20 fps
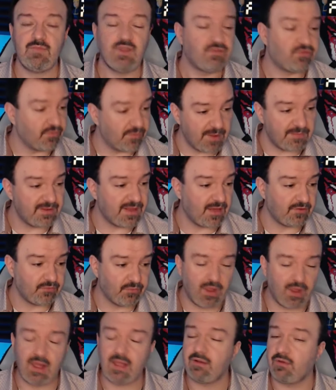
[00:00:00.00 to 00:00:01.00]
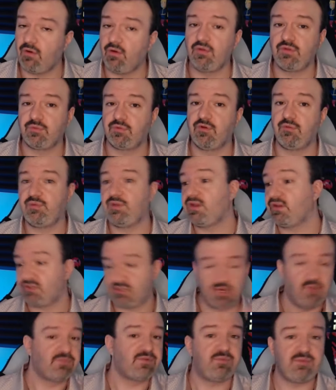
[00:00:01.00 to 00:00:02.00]
So maybe that's why all the pro players
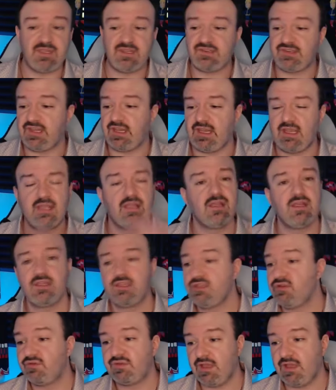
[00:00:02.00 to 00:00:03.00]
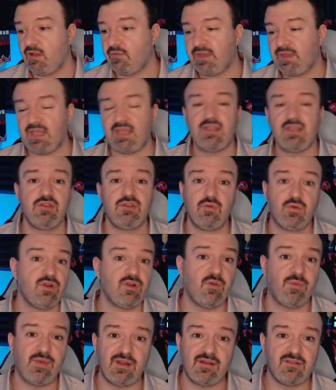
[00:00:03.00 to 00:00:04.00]
jump to PC. You tell me. You would
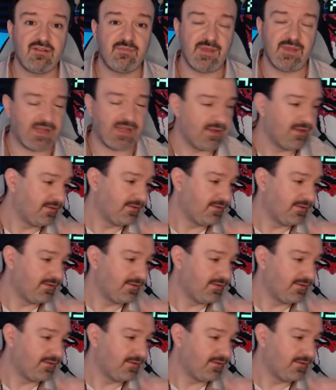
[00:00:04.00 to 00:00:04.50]
know better than me.